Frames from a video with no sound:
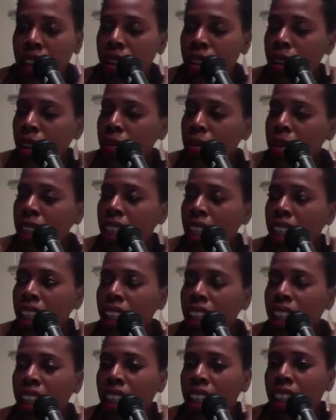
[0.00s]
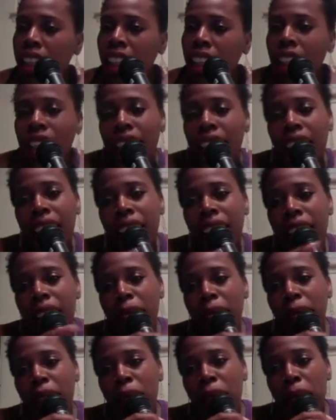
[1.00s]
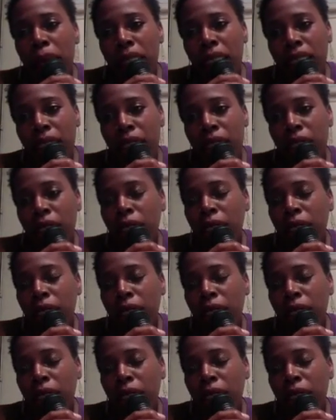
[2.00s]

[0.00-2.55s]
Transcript: You know what I'm saying? He's like, send me a picture.